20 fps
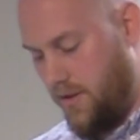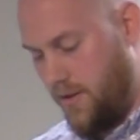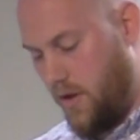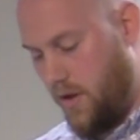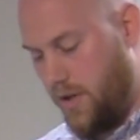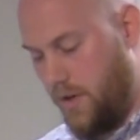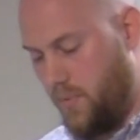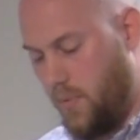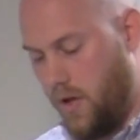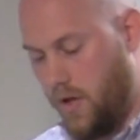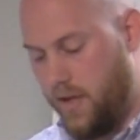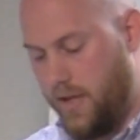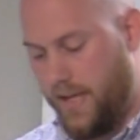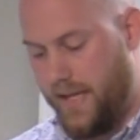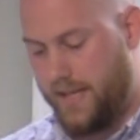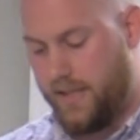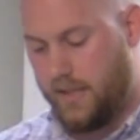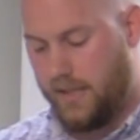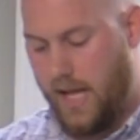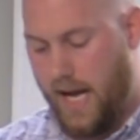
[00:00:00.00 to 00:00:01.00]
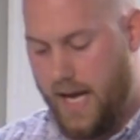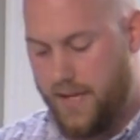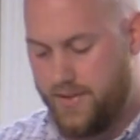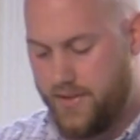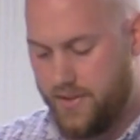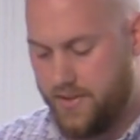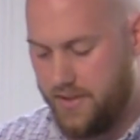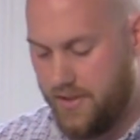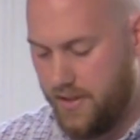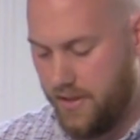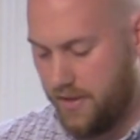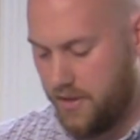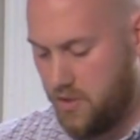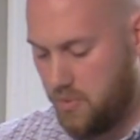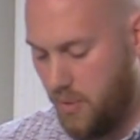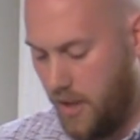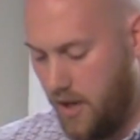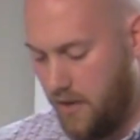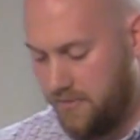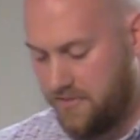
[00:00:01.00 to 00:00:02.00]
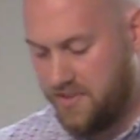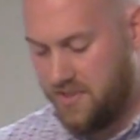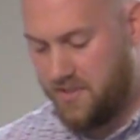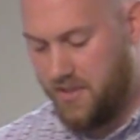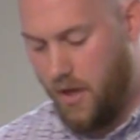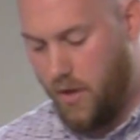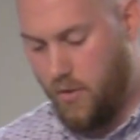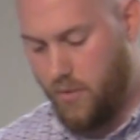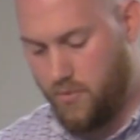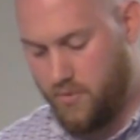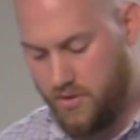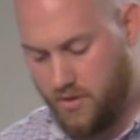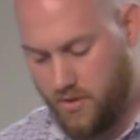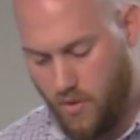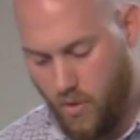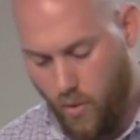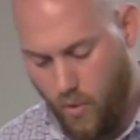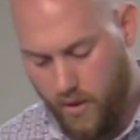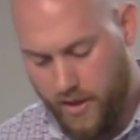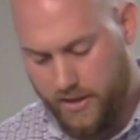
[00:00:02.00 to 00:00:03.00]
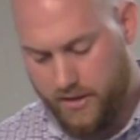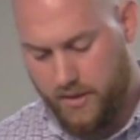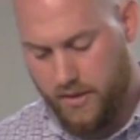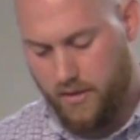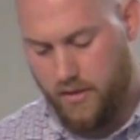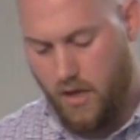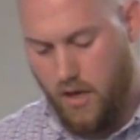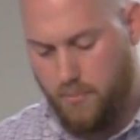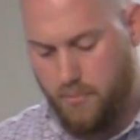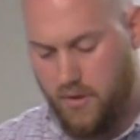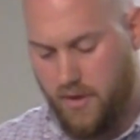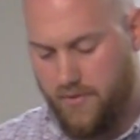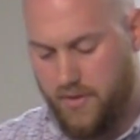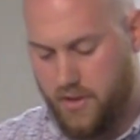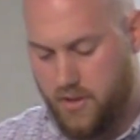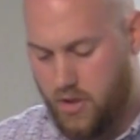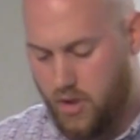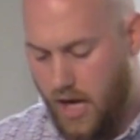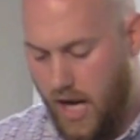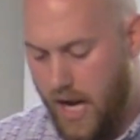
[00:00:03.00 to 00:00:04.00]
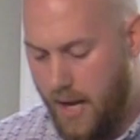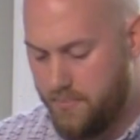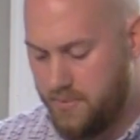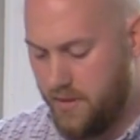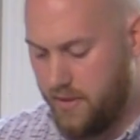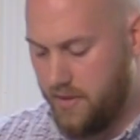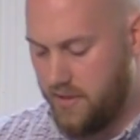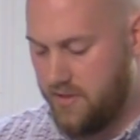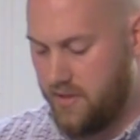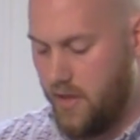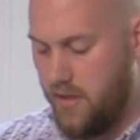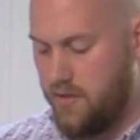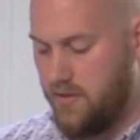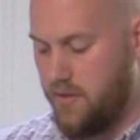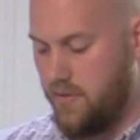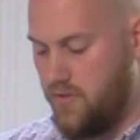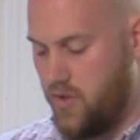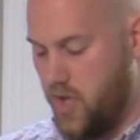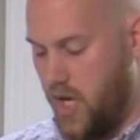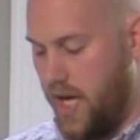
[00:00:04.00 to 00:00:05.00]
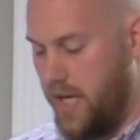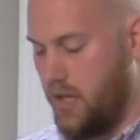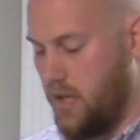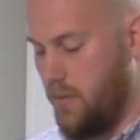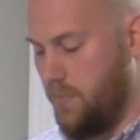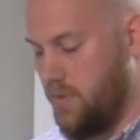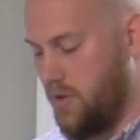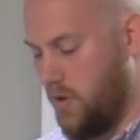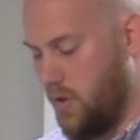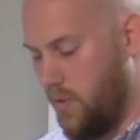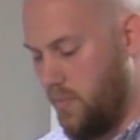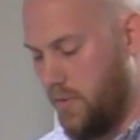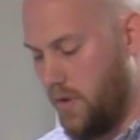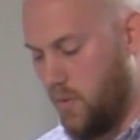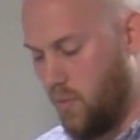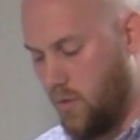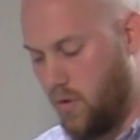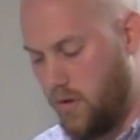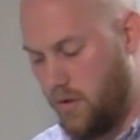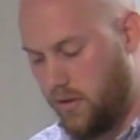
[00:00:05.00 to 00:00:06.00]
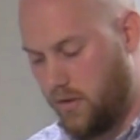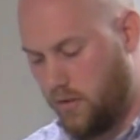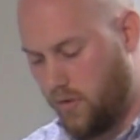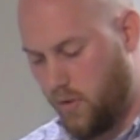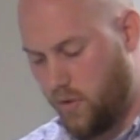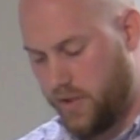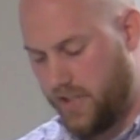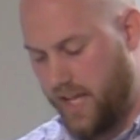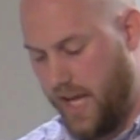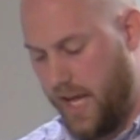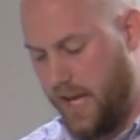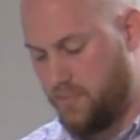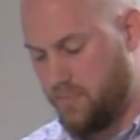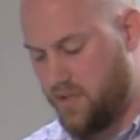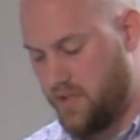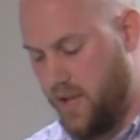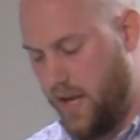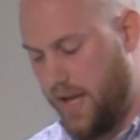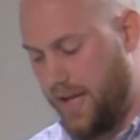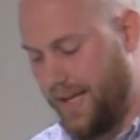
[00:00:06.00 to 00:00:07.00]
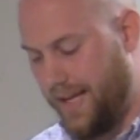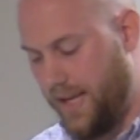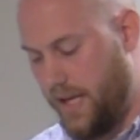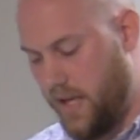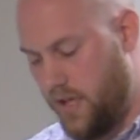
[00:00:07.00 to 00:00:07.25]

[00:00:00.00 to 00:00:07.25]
31, and Elijah took 12 stones according to the number of the tribes of the sons of Jacob, to whom the word of the Lord came, saying,